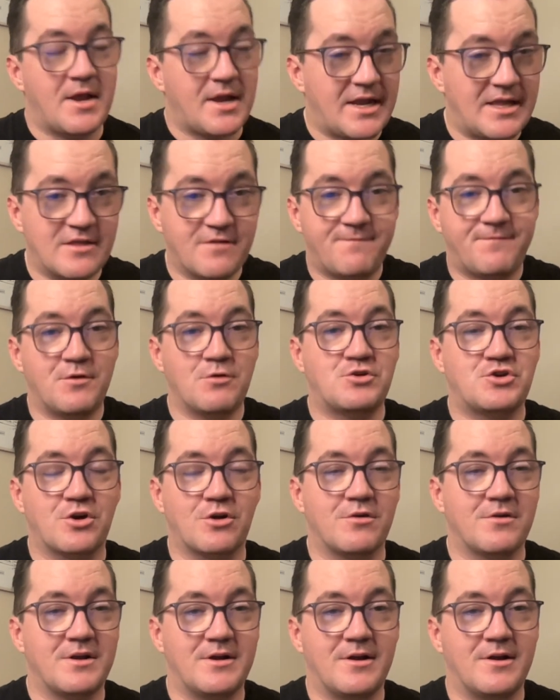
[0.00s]
In the
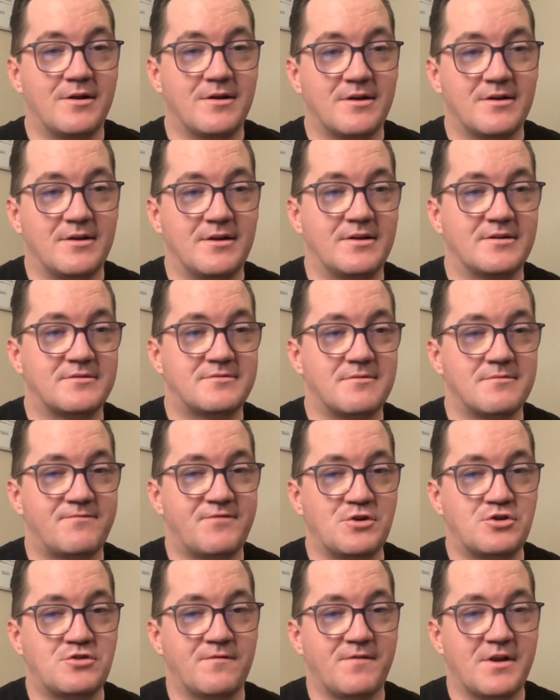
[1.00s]
future, in a
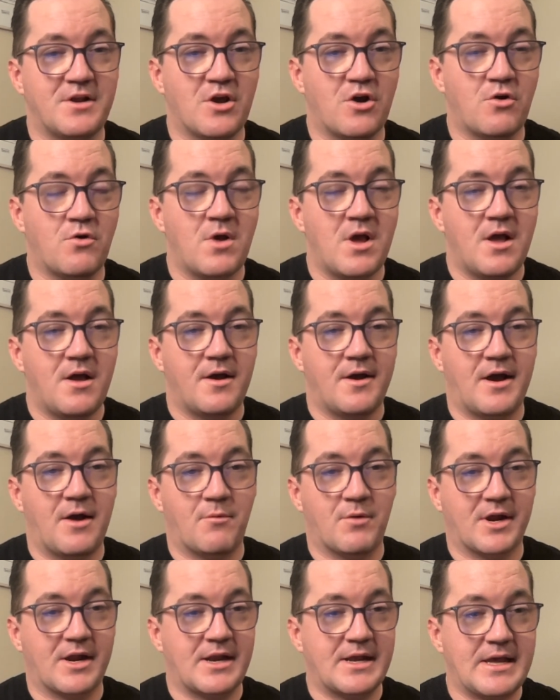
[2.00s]
future video,
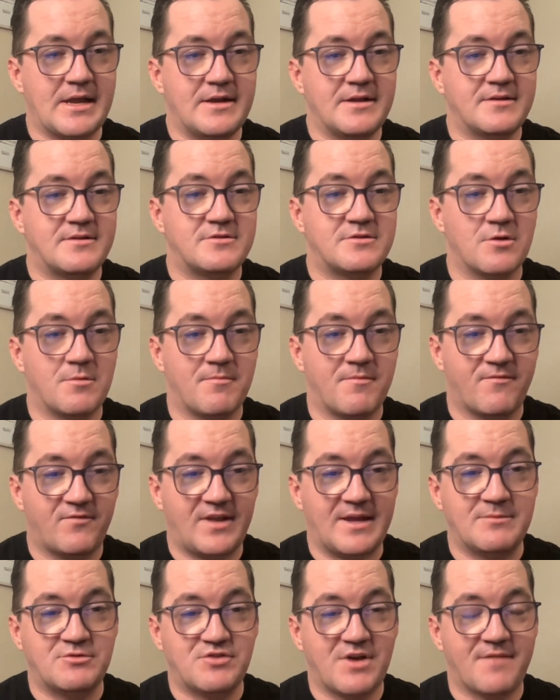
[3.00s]
we're going to get into some
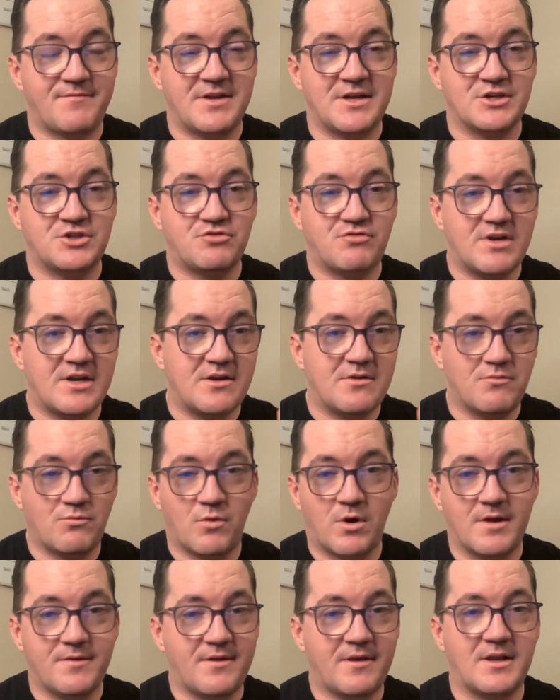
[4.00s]
Flames draft history.
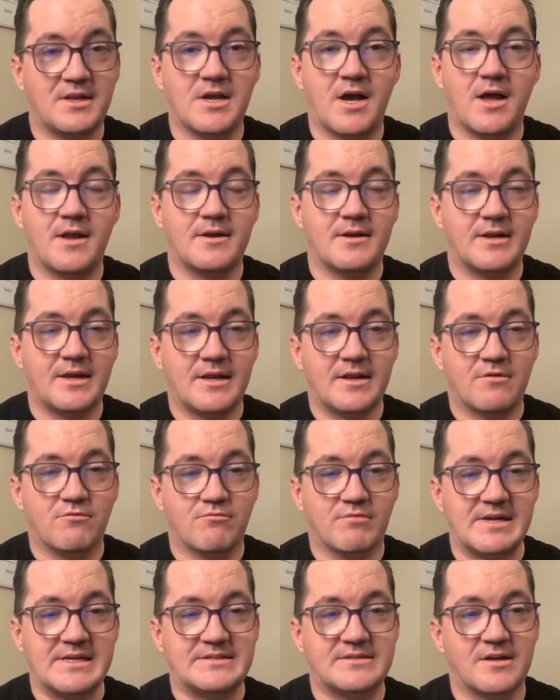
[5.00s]
What have they done in
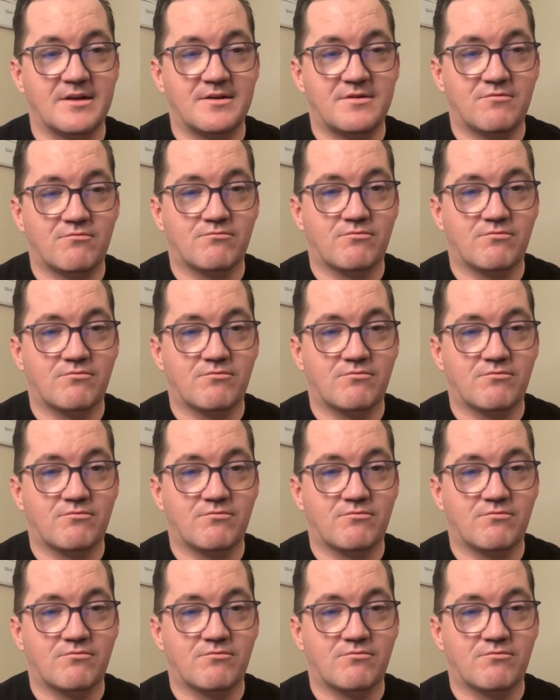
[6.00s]
recent